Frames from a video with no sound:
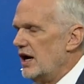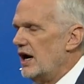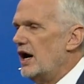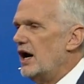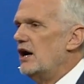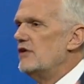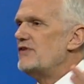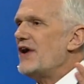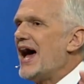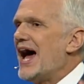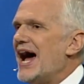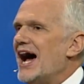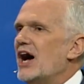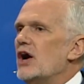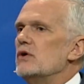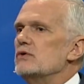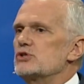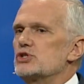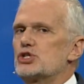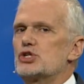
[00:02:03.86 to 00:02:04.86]
of
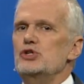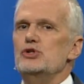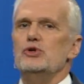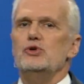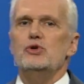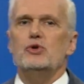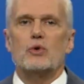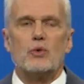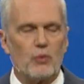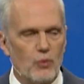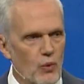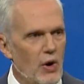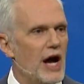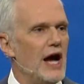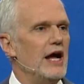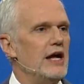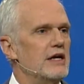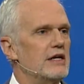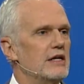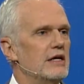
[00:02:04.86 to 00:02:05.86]
how to
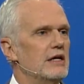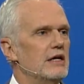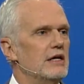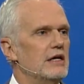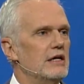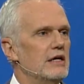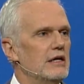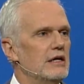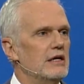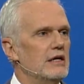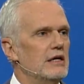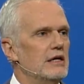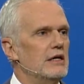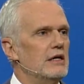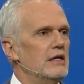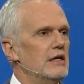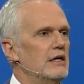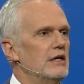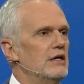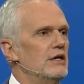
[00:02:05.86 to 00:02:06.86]
write,
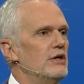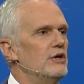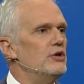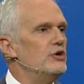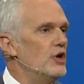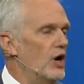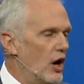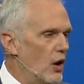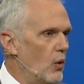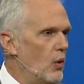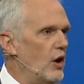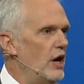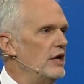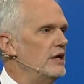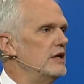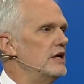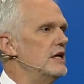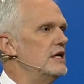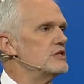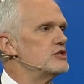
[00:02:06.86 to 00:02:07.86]
no
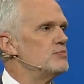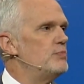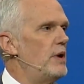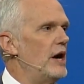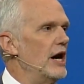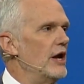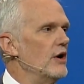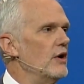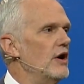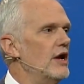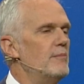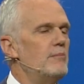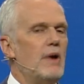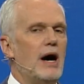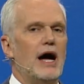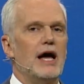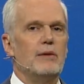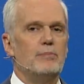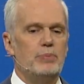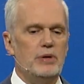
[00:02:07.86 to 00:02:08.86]
one is better, in
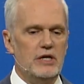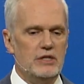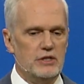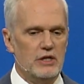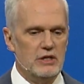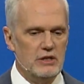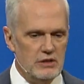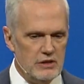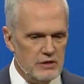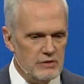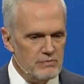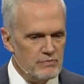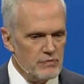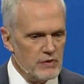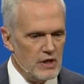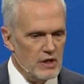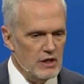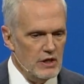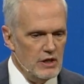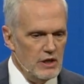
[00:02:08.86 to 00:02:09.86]
my opinion,
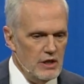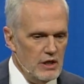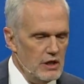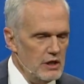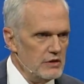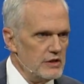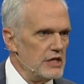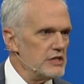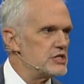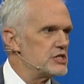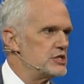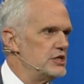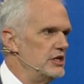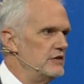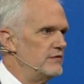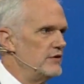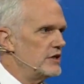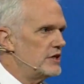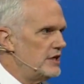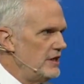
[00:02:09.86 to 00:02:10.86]
than
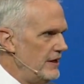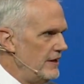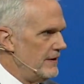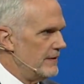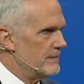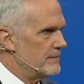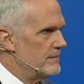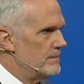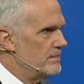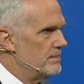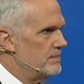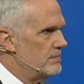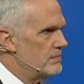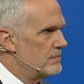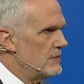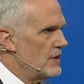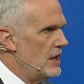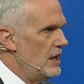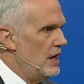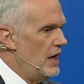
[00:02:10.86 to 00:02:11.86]
Stephen King.
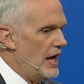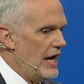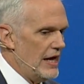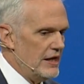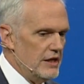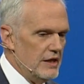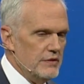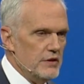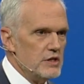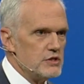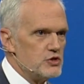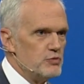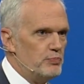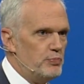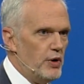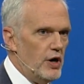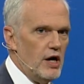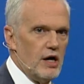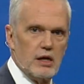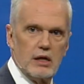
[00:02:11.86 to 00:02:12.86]
And in this
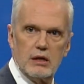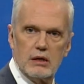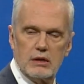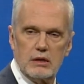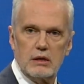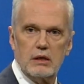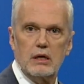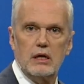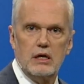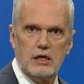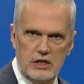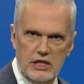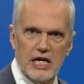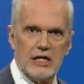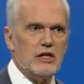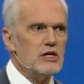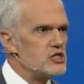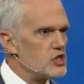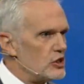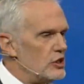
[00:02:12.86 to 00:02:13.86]
book, yeah,
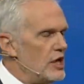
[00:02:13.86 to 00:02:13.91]
let's